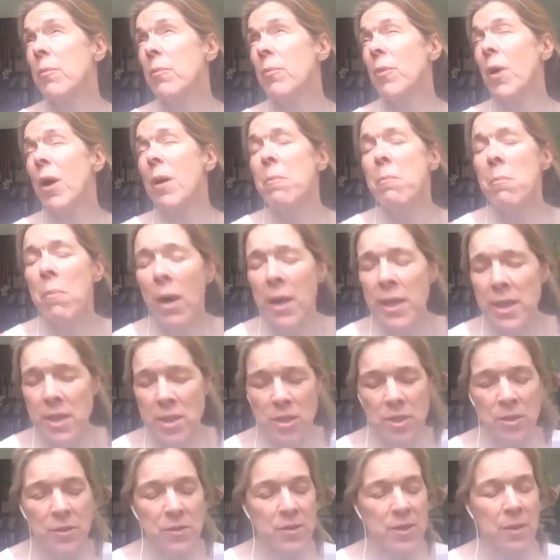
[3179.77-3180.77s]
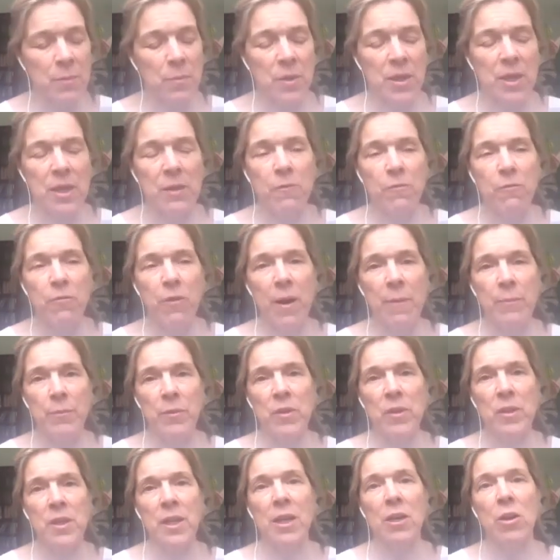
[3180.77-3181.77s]
I might do something in
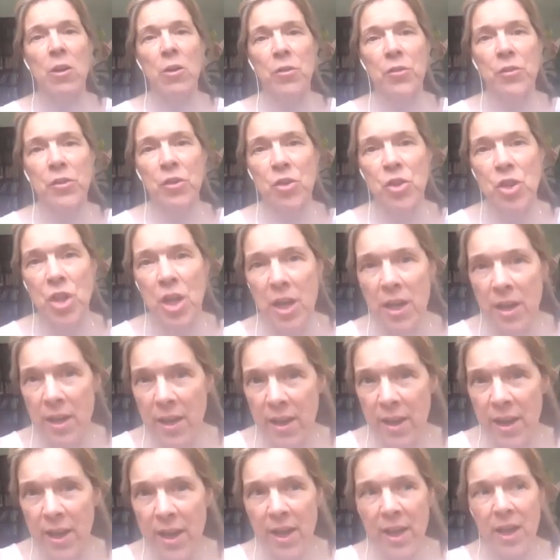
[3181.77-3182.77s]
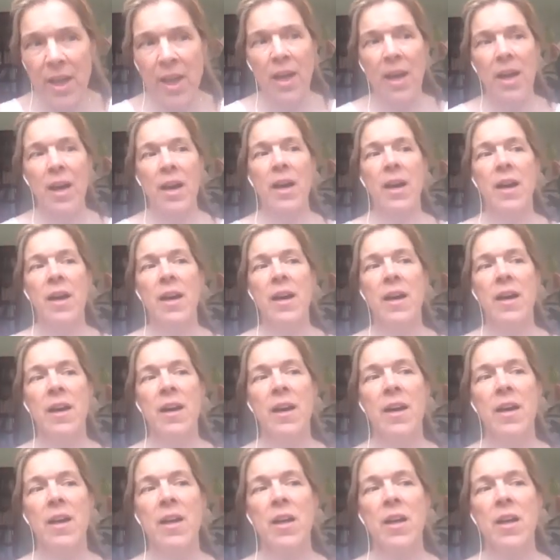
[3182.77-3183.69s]
Frampton in Gloucestershire, an